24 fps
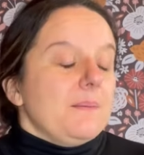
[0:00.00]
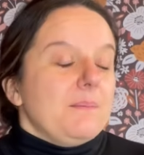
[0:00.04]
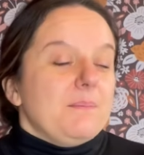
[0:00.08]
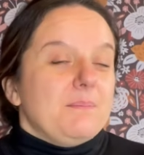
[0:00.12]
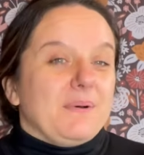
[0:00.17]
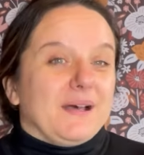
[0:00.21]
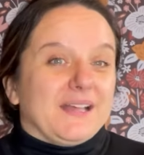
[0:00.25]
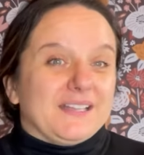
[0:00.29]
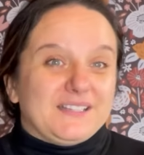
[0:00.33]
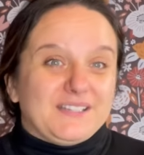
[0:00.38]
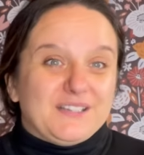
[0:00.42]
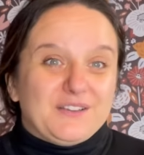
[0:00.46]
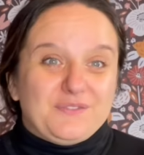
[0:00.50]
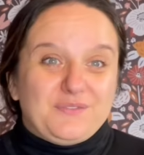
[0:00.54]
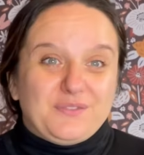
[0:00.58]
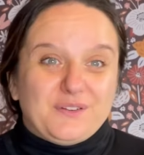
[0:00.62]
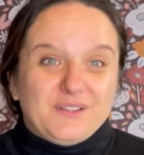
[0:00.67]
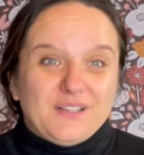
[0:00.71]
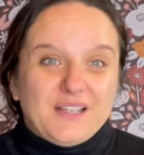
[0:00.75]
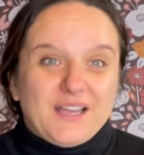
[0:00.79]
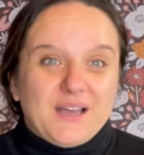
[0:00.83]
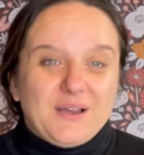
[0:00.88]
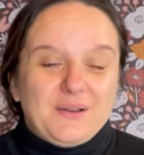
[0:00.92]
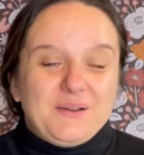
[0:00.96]
But for
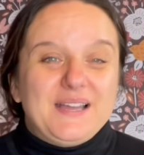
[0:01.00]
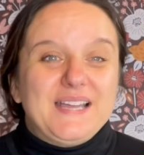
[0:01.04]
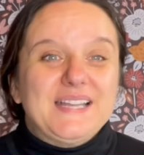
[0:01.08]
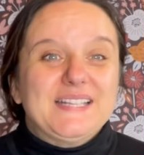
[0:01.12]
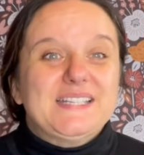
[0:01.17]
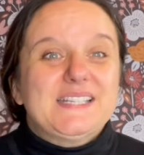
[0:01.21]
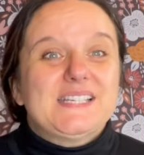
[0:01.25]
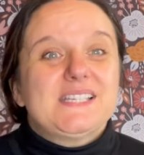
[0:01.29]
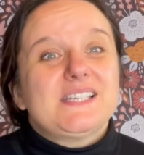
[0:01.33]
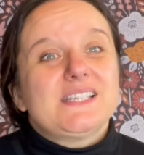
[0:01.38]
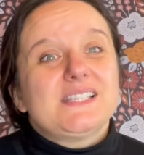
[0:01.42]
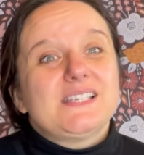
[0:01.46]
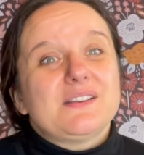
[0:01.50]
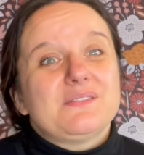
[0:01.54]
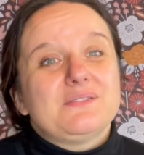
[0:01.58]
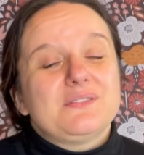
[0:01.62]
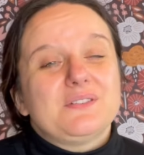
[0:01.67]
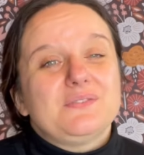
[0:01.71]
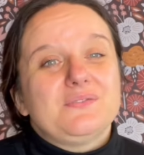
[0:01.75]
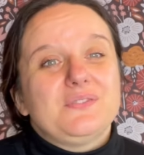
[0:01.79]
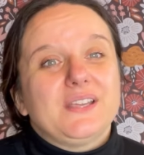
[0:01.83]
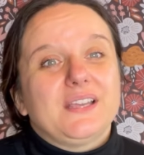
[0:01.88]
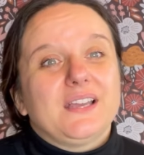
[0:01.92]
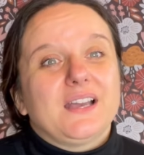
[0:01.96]
now, this is
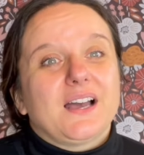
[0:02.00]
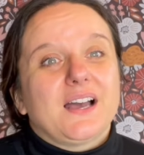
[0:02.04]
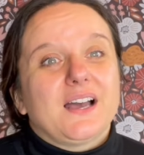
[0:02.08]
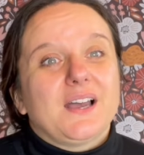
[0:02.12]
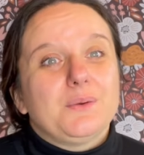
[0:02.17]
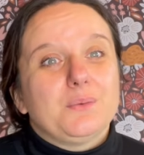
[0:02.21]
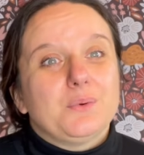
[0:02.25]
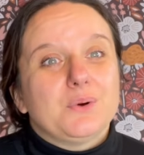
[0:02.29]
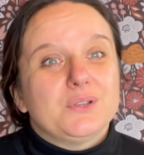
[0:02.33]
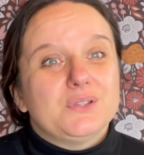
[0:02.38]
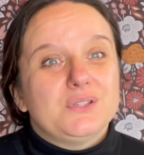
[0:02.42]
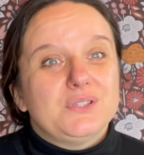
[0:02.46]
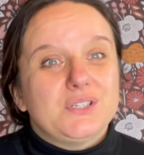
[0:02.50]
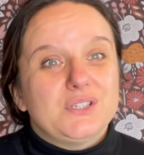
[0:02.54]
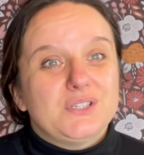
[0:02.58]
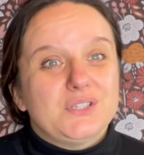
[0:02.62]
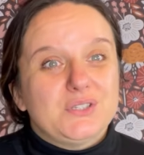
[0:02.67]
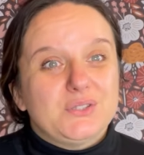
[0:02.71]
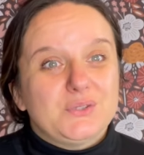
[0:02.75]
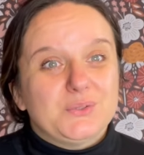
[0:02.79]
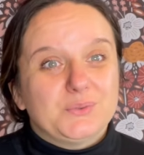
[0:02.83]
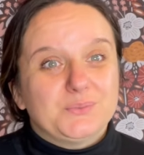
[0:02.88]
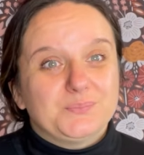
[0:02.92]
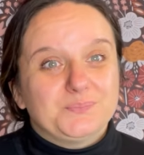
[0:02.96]
everything I
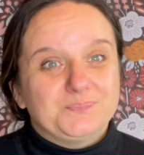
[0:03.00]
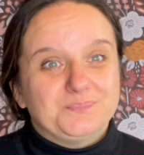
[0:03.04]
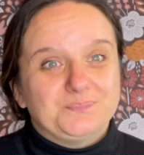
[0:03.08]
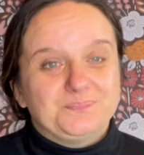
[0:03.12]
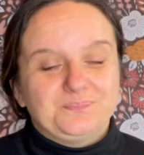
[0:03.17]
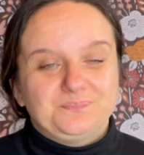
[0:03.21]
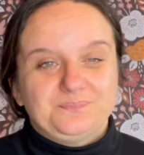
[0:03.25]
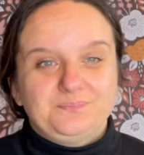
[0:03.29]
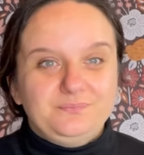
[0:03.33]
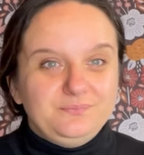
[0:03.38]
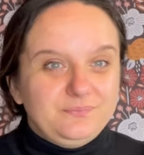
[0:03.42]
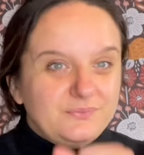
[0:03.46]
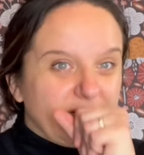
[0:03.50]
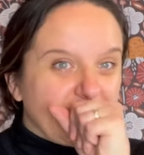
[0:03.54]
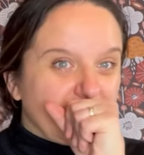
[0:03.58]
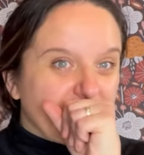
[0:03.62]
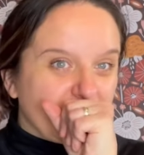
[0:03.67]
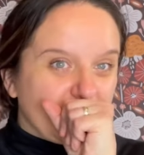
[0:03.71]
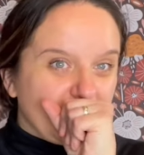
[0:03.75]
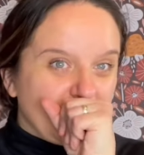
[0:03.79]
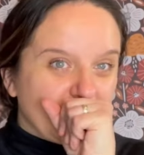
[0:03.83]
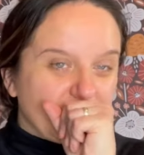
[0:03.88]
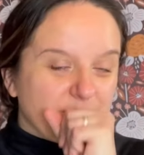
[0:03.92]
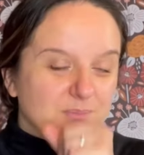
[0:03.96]
wanted to,
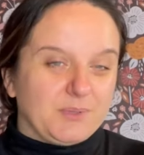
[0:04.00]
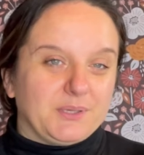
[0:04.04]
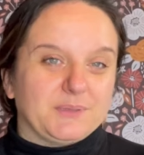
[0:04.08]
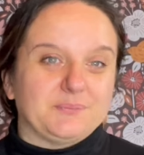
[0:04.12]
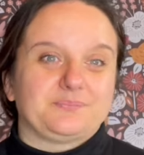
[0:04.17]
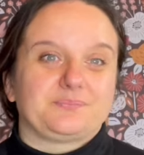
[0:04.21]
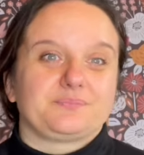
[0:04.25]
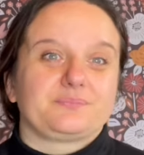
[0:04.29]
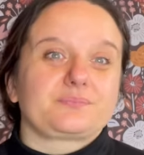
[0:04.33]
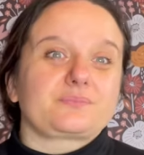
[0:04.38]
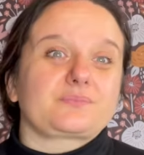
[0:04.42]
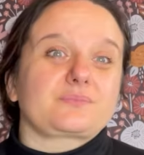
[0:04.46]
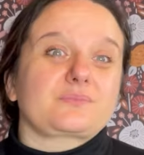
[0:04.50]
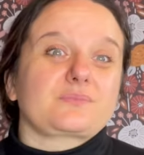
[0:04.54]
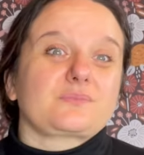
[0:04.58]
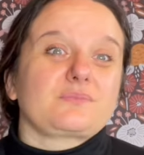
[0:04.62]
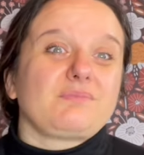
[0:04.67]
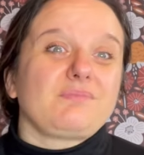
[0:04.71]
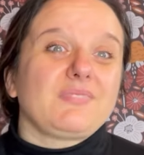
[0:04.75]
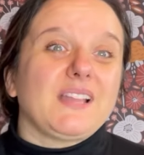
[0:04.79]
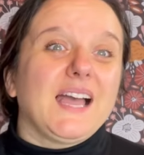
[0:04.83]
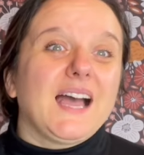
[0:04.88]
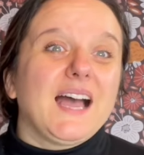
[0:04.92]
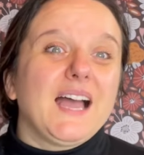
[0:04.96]
excuse me,
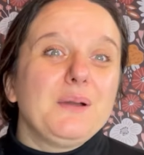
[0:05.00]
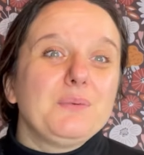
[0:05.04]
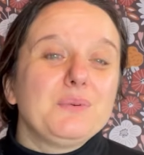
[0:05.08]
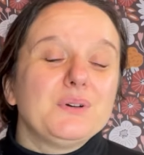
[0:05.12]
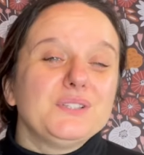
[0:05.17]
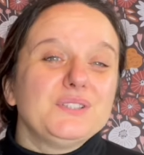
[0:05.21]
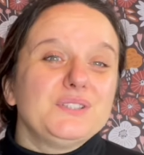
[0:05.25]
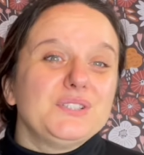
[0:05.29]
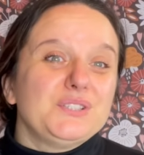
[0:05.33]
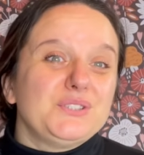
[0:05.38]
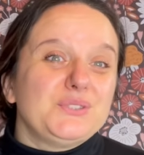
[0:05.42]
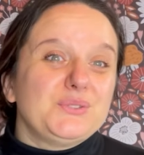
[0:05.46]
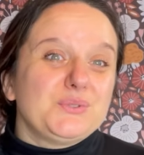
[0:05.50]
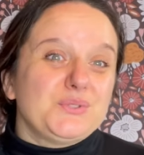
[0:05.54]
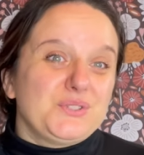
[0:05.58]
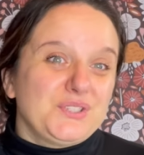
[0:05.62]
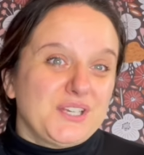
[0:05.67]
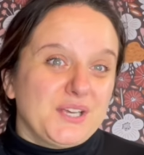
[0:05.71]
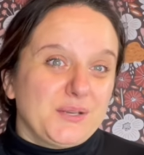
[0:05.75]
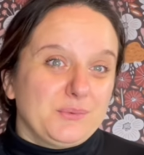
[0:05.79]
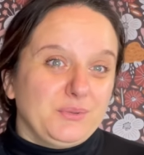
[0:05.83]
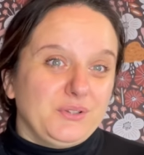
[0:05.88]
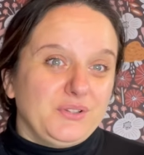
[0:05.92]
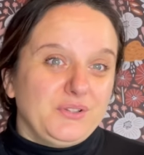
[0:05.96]
I wanted to
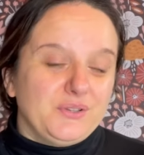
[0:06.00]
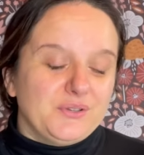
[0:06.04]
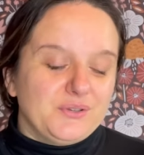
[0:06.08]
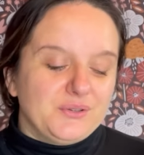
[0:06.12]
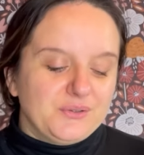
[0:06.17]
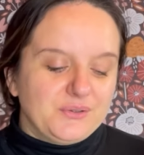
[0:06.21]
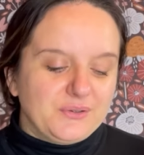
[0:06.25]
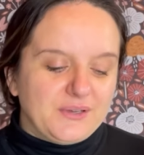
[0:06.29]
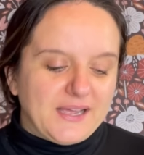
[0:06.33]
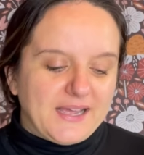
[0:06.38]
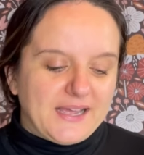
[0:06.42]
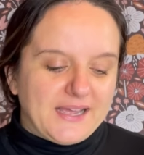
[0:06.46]
share with you.